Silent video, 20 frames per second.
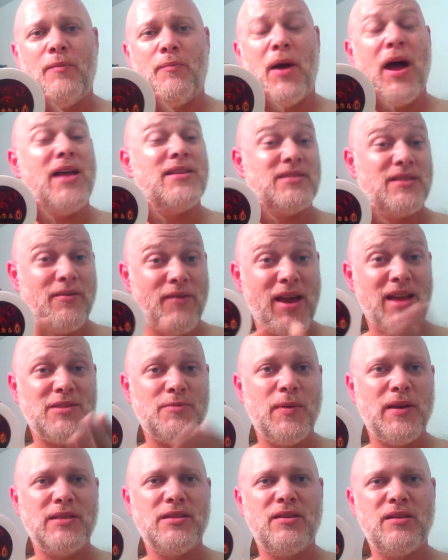positive
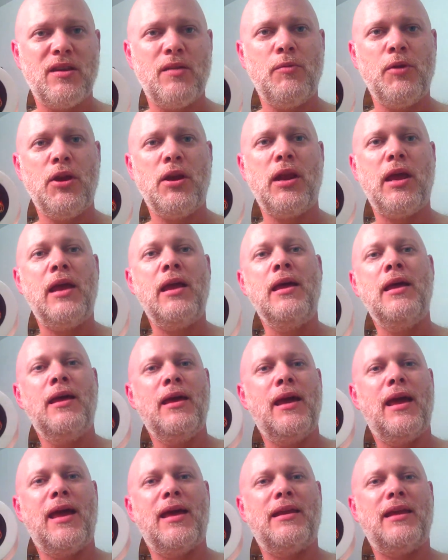aspects of the community,
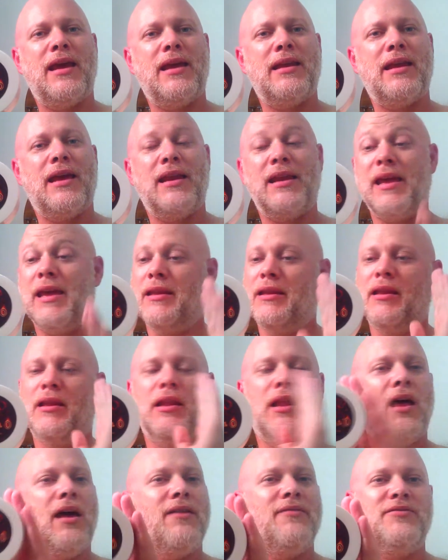and he
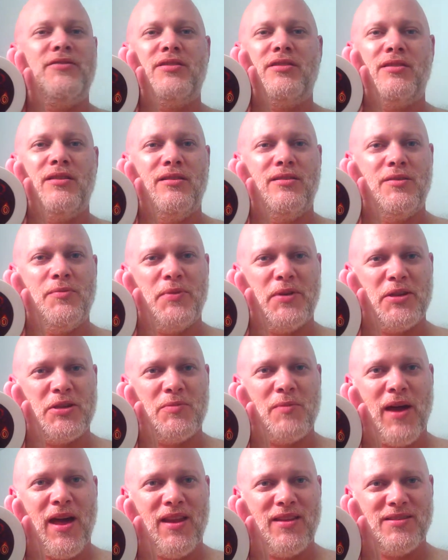loves to put a
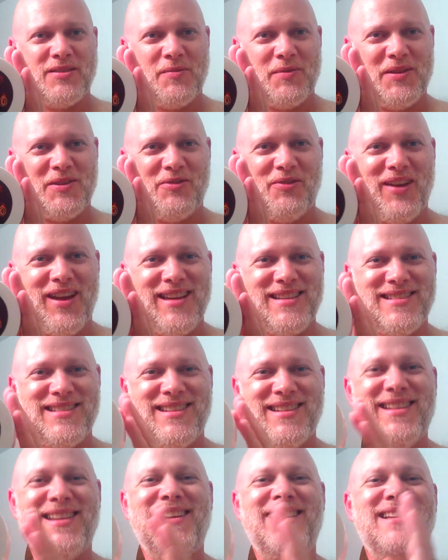smile on somebody's face.
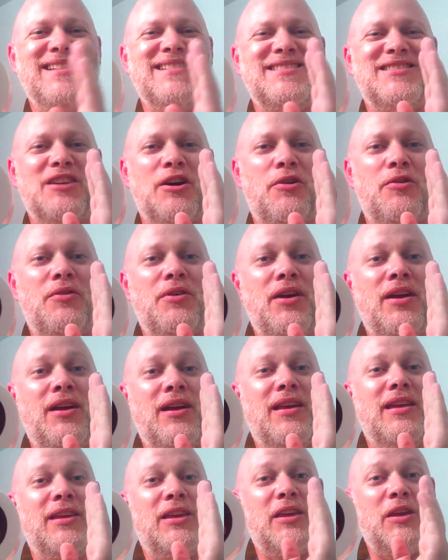So
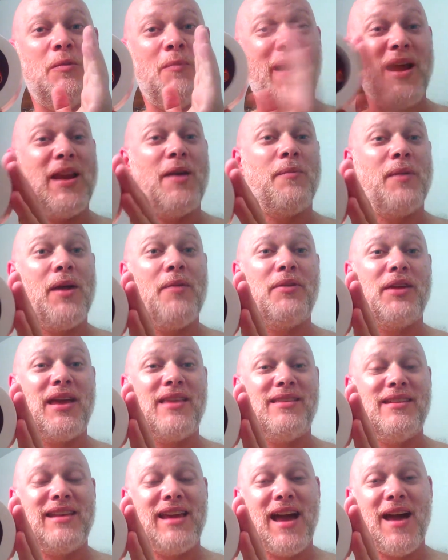you might not be able to
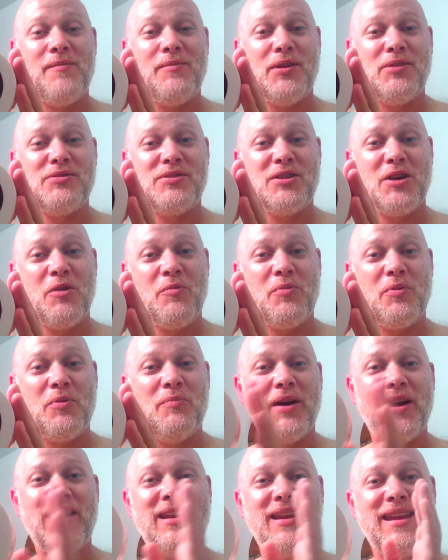get the Diablo
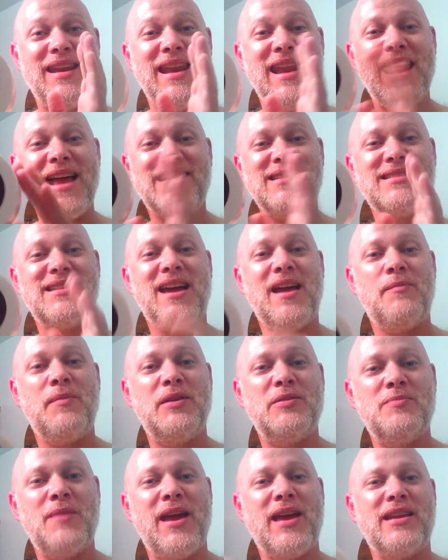soap, but next time
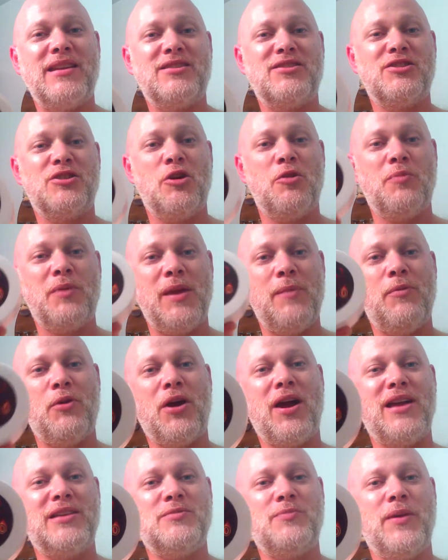he's making a soap, keep
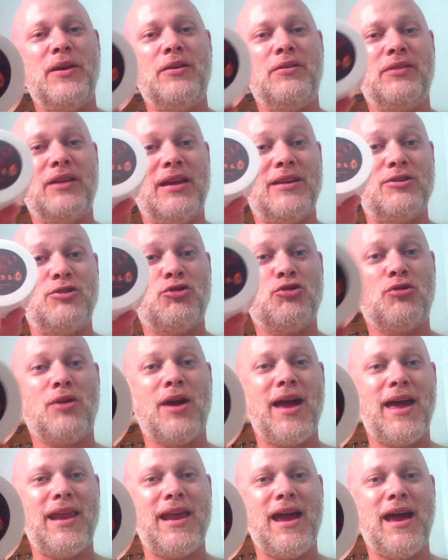your eyes peeled and
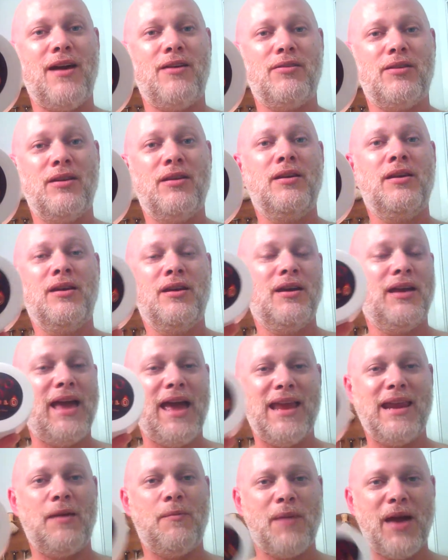try it out.
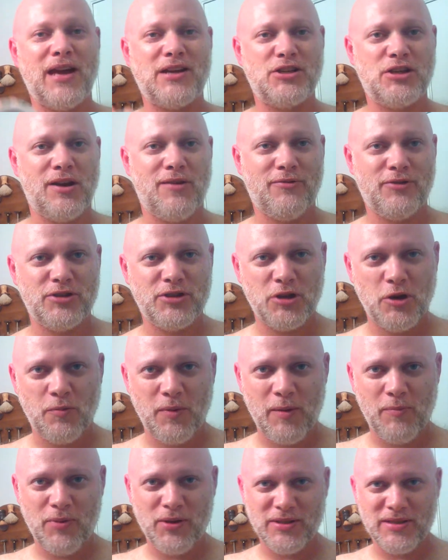Any Max Schaefer
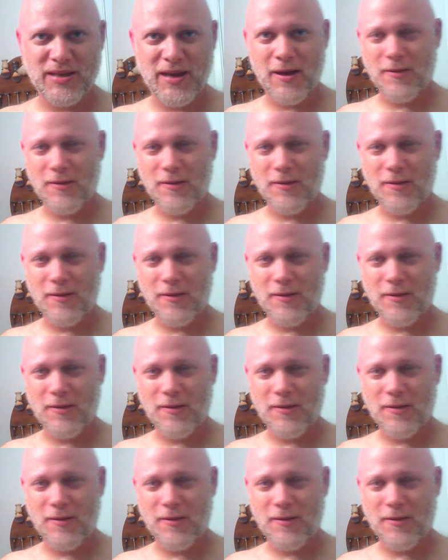soap he puts